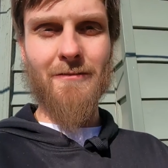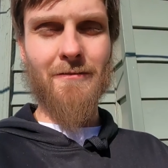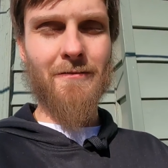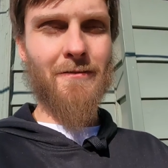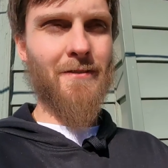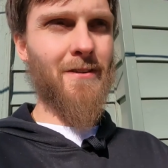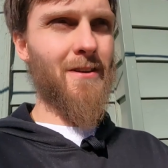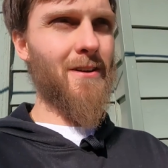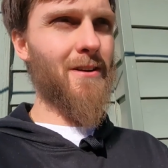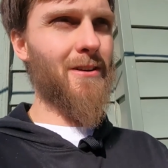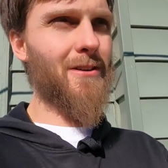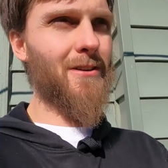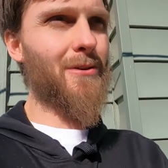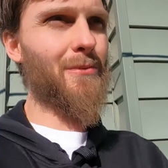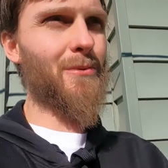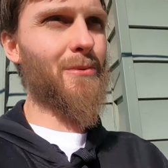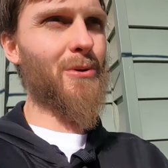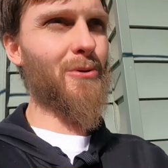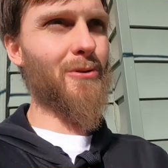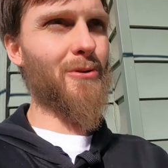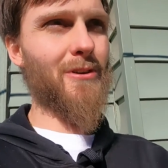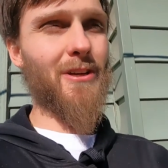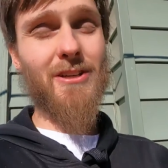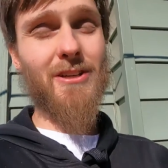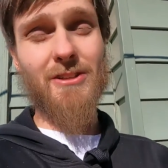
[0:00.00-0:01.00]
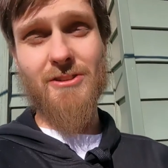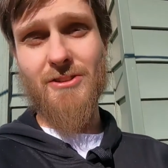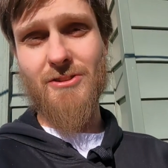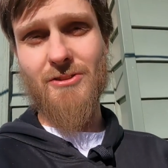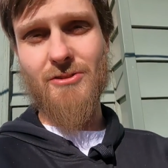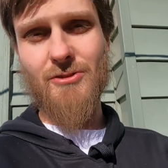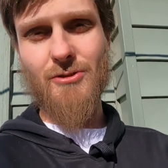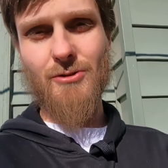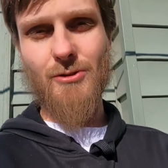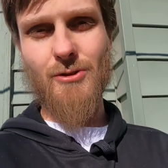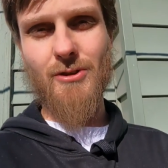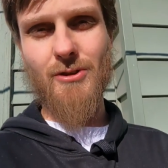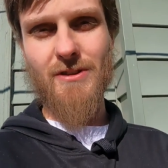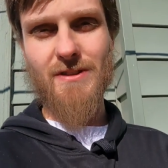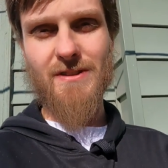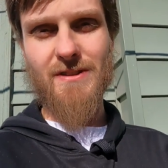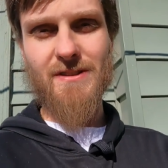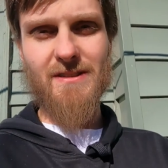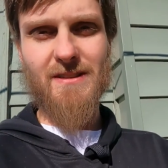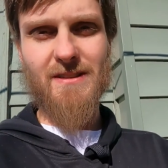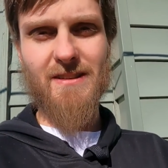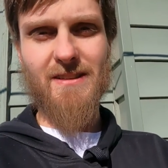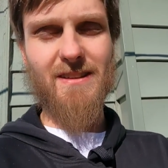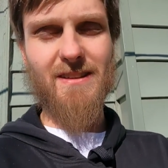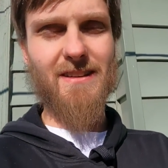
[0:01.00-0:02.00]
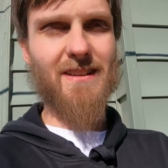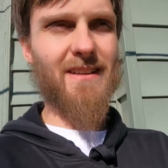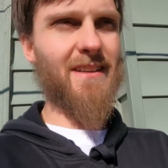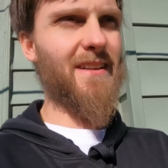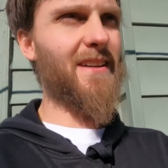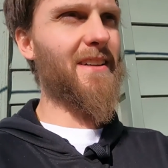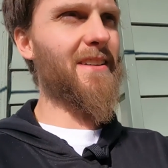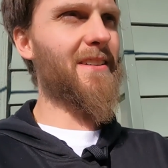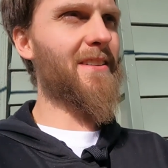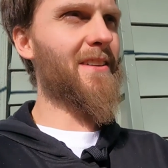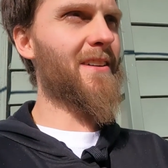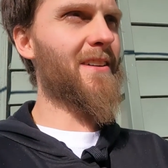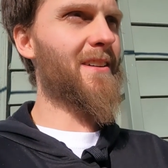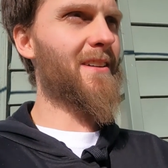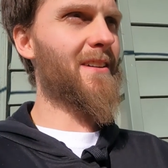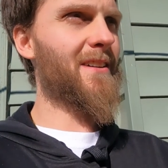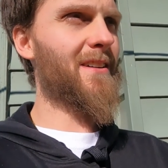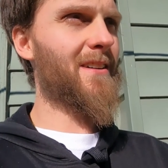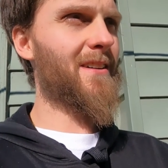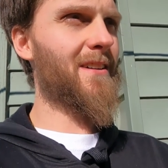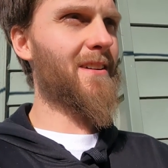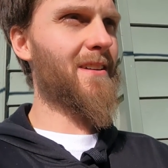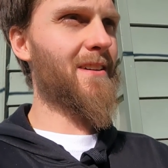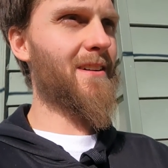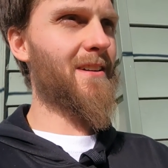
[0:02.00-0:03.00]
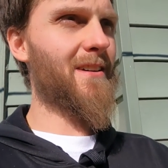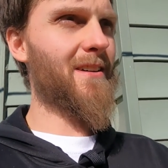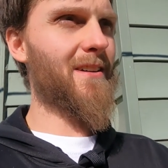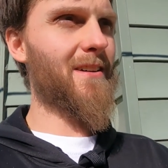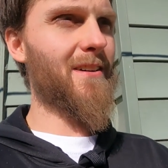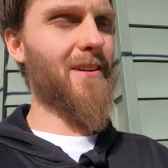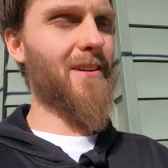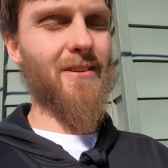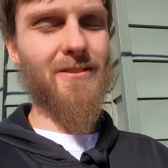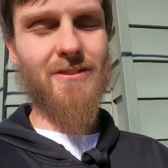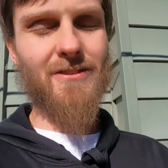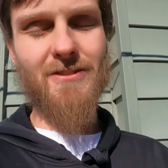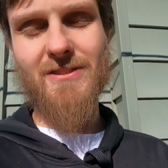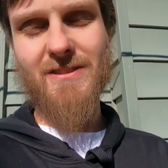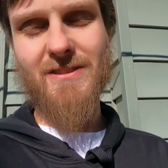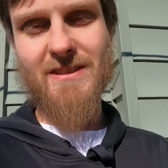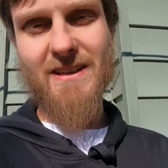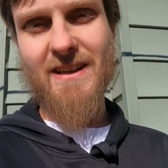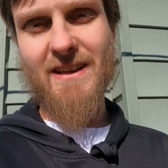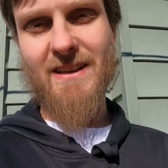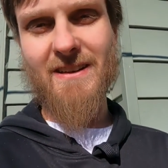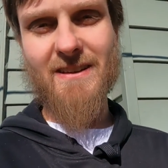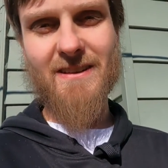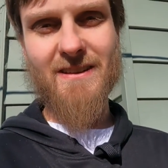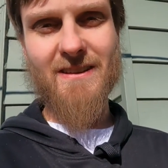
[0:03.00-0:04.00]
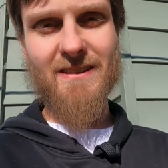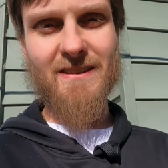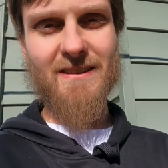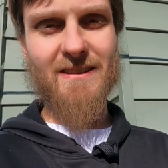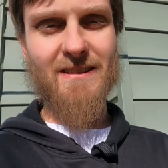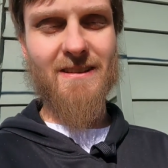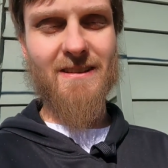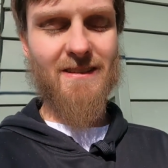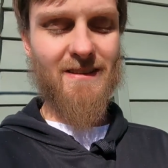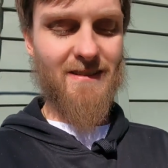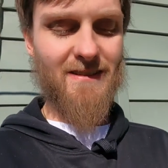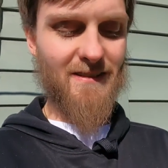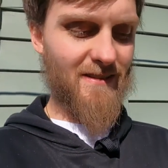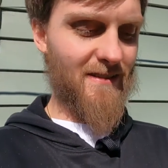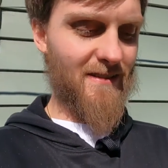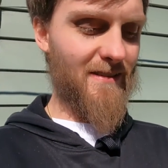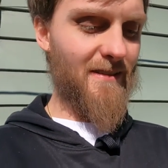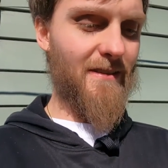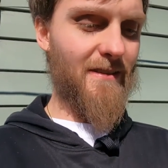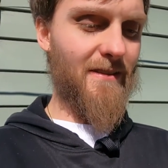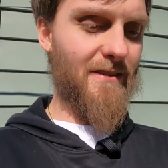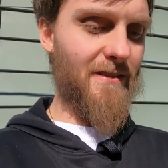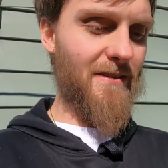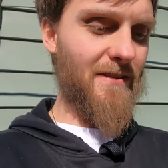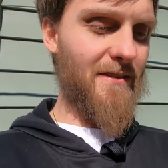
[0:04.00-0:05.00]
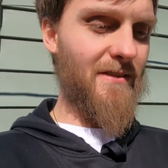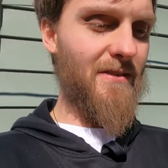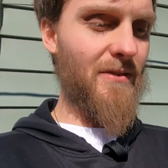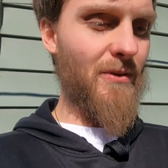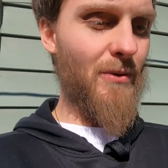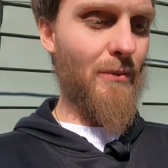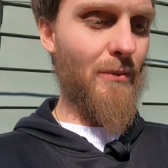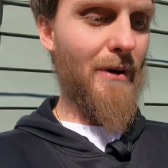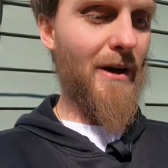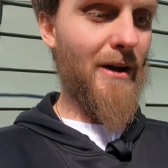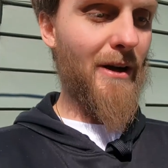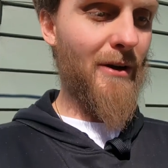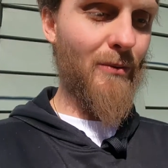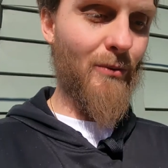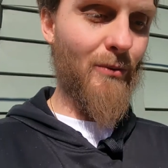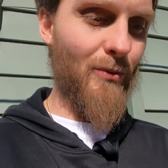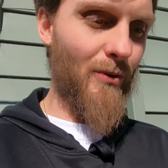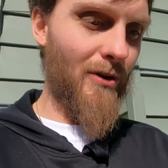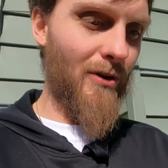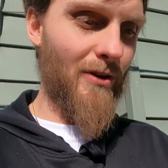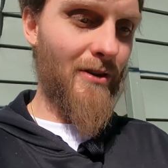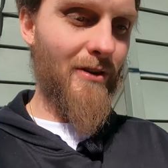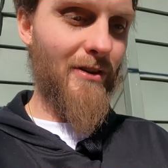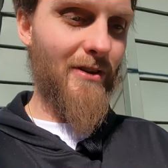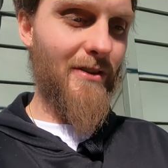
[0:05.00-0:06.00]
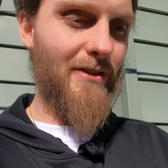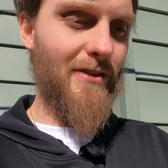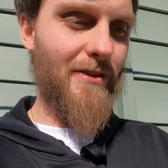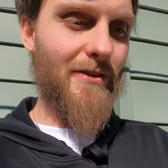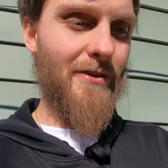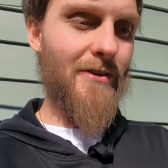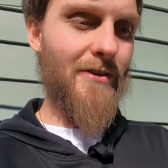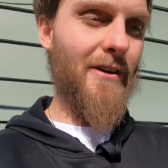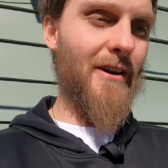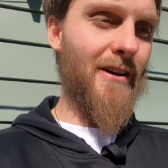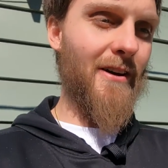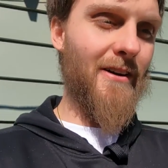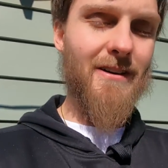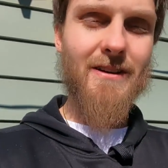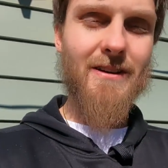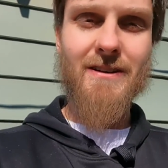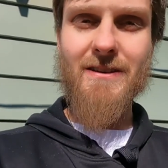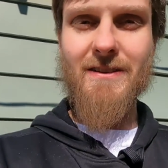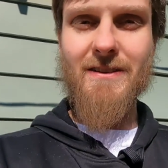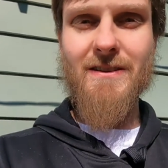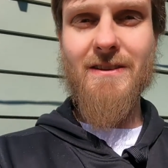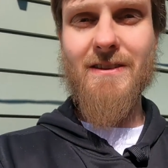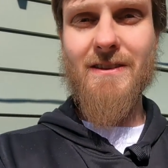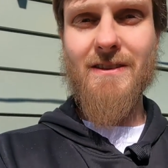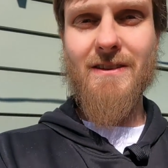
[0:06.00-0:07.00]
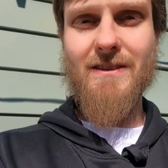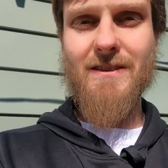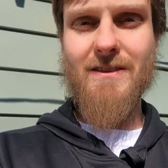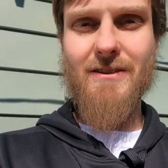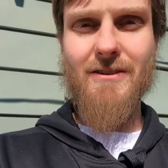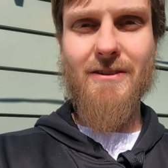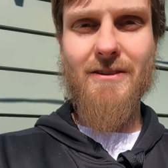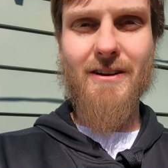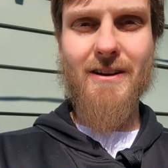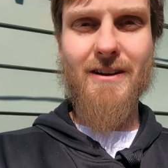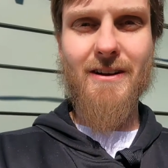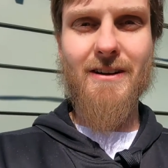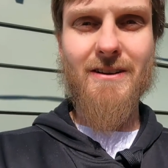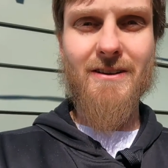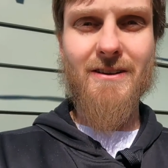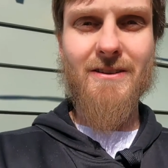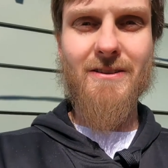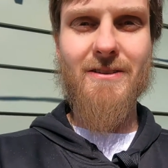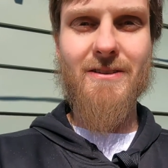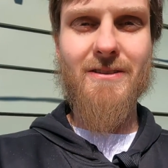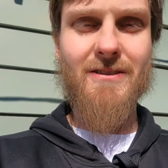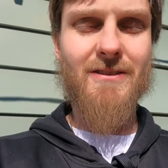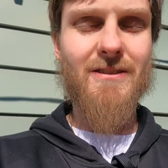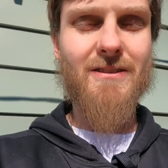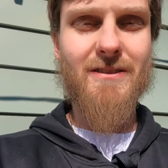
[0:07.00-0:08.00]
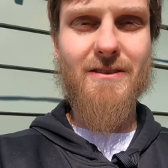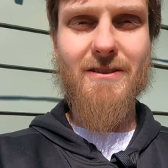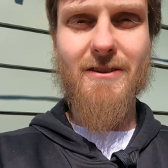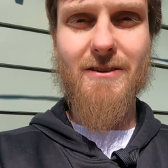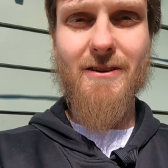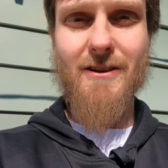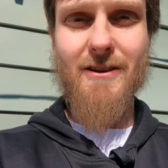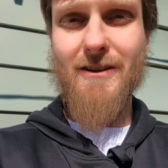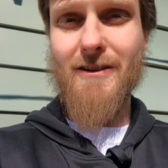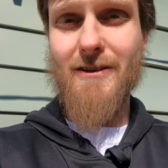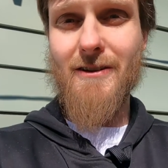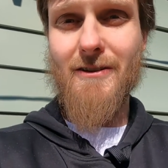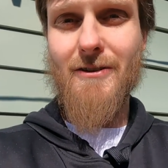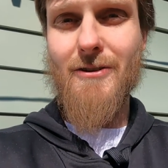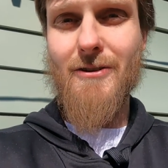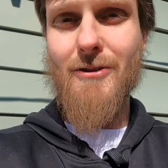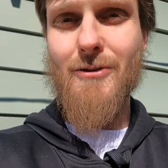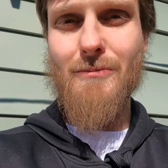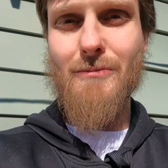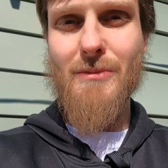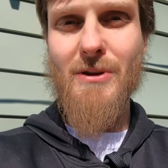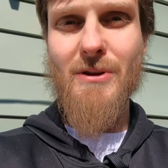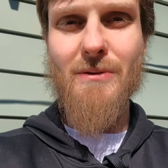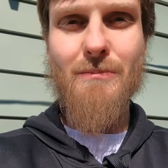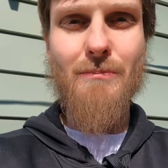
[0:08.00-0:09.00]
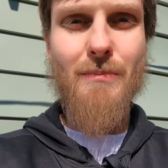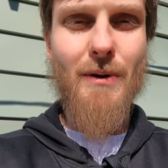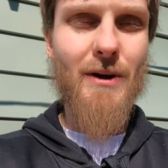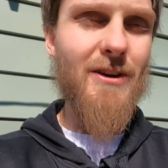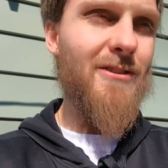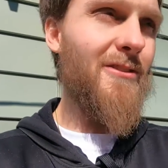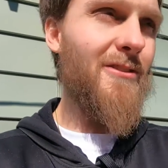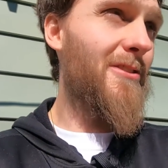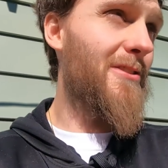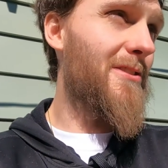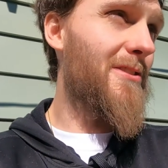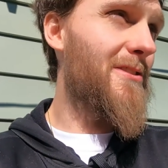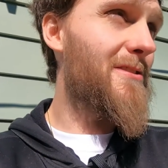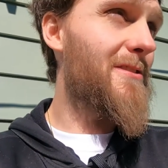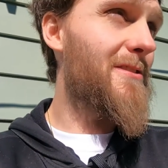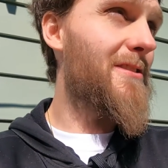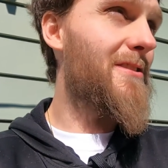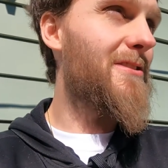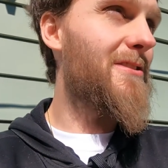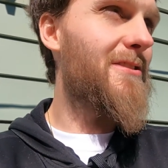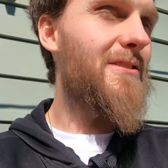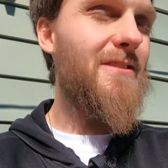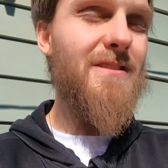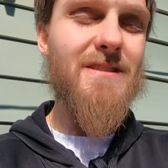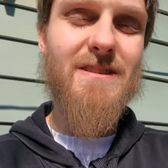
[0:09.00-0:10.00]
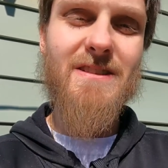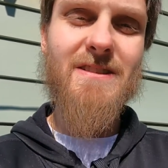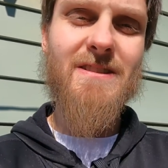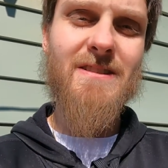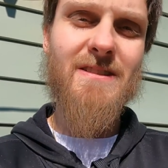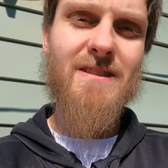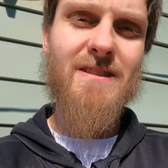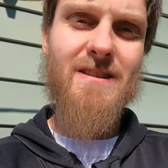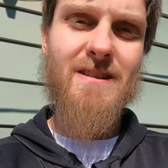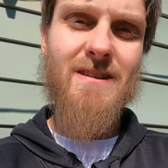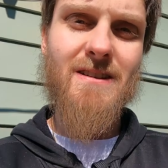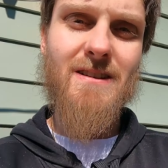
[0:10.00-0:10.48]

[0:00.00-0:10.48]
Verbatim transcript: of communication, trust, and understanding that no matter what, they're not gonna they're not gonna they're not gonna hurt me by their decisions